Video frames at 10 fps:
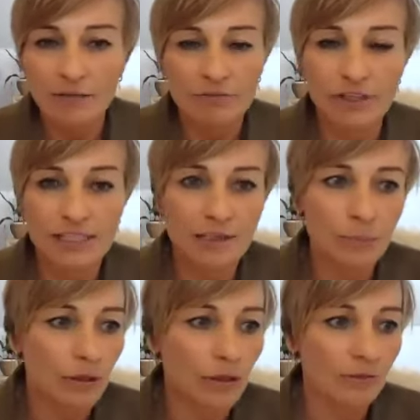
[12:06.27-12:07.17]
For
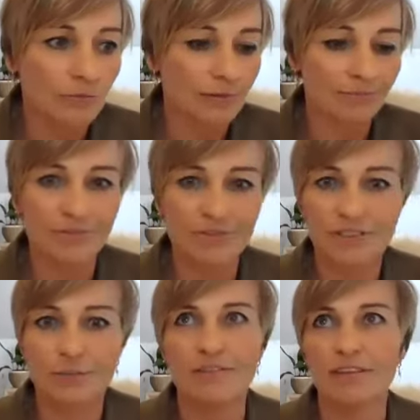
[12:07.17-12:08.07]
example,
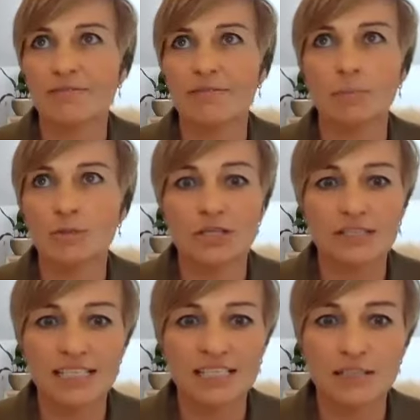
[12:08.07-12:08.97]
some of the
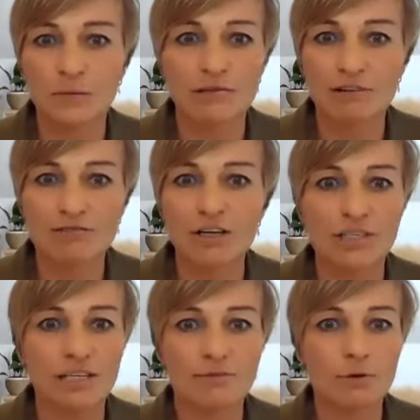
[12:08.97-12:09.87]
opportunities that we're
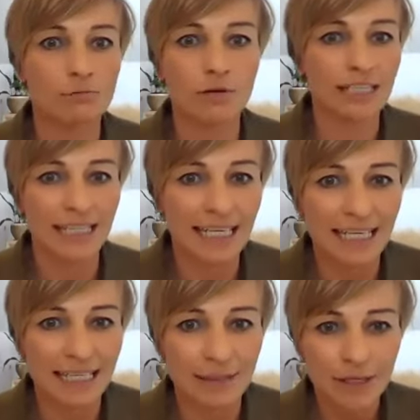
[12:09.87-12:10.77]
recruiting for right
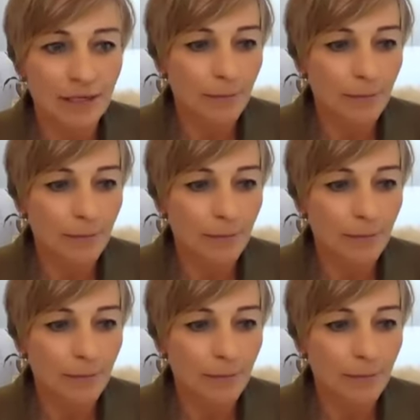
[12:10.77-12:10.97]
now,